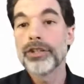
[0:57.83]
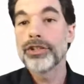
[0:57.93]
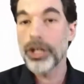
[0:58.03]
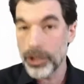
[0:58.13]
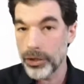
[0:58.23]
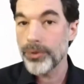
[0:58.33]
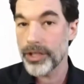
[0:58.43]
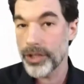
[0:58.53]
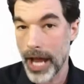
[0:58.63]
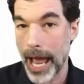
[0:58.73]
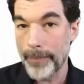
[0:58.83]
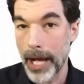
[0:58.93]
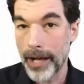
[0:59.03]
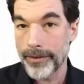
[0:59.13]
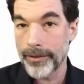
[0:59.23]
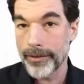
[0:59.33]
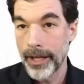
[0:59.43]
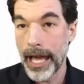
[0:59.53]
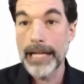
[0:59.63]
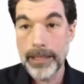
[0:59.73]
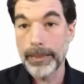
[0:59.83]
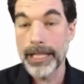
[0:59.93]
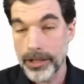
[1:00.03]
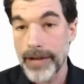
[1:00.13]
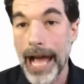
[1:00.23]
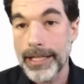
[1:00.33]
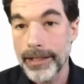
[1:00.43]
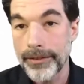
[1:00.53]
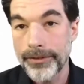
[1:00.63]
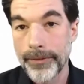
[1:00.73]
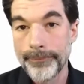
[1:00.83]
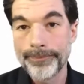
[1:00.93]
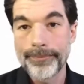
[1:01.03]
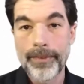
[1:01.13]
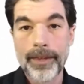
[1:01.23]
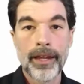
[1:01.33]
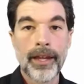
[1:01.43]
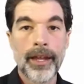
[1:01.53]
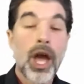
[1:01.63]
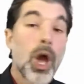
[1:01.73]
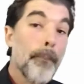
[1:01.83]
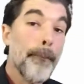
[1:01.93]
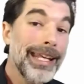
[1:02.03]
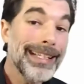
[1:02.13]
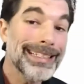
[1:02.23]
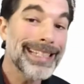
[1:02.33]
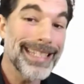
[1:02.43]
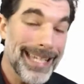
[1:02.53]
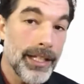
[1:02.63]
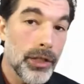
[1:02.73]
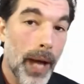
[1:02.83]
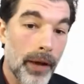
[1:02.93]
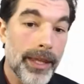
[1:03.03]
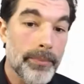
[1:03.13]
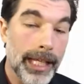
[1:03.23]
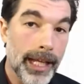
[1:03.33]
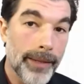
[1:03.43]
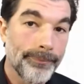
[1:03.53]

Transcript: to use the chat box and to be interactive. Meetings continue how they begin.